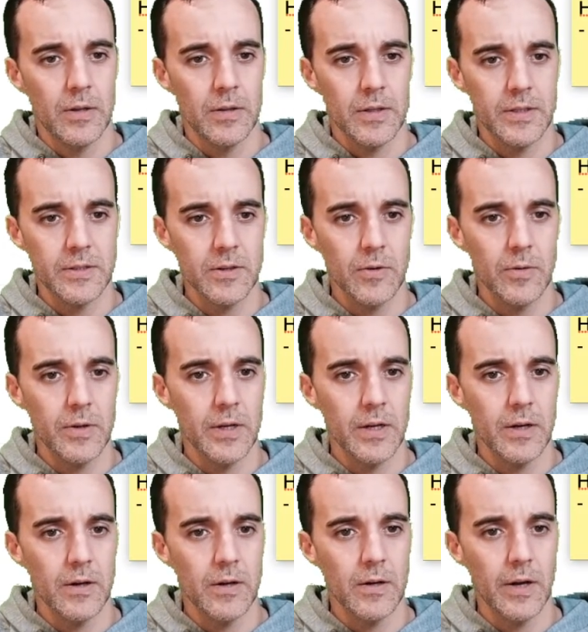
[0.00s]
Let's go in
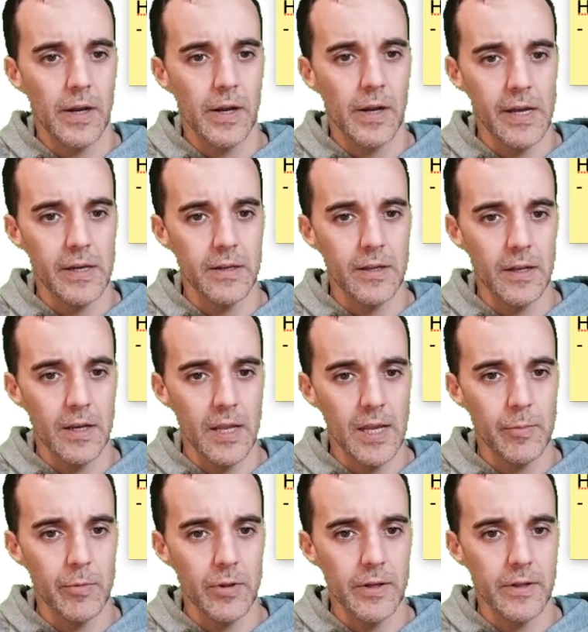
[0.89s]
here and
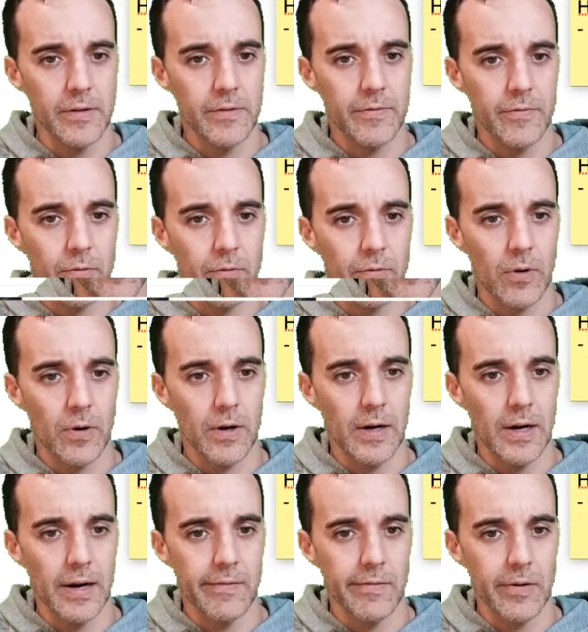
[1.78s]
enable it for
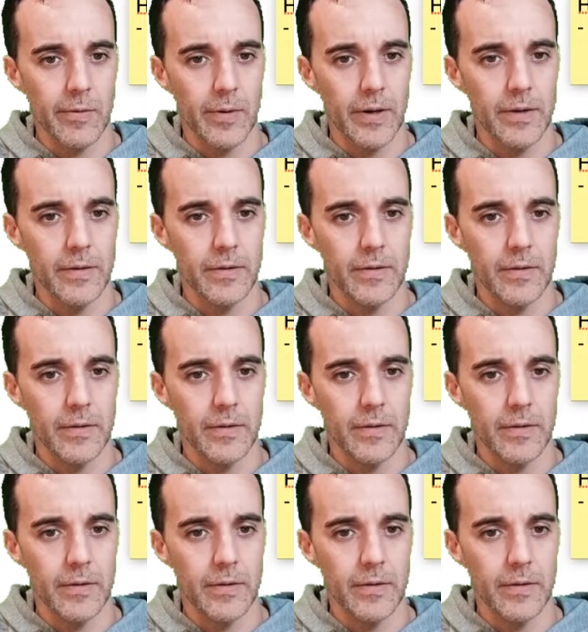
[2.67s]
everyone.